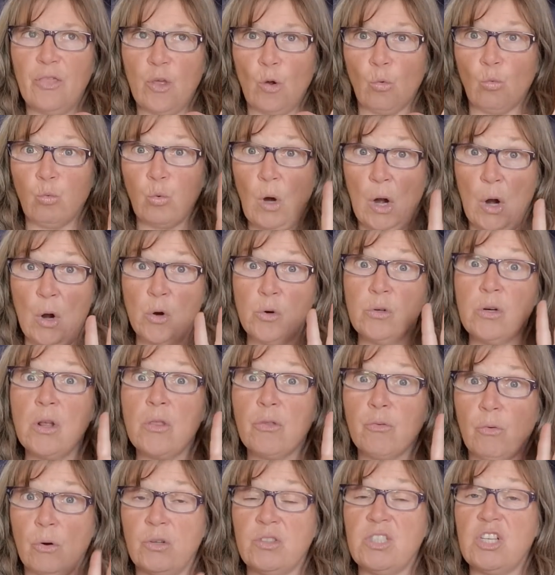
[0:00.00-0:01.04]
the
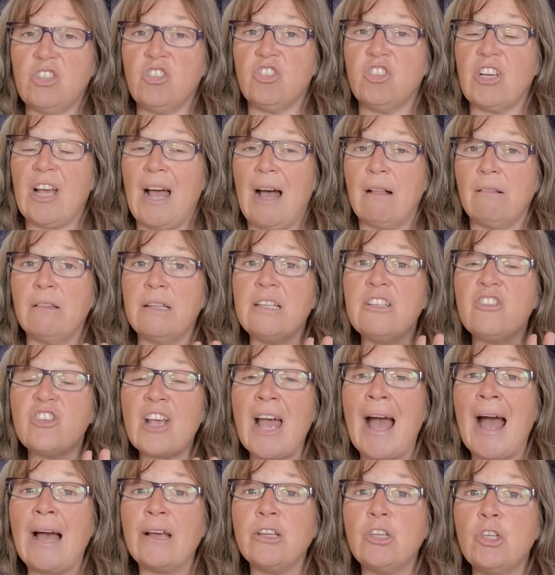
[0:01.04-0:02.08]
road throws a
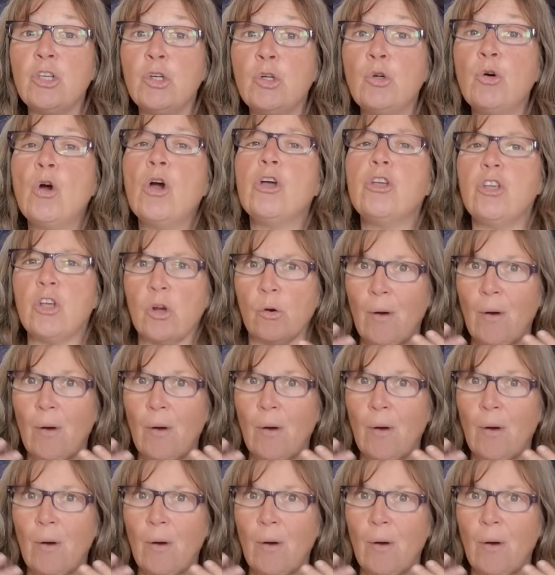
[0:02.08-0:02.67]
challenge at you,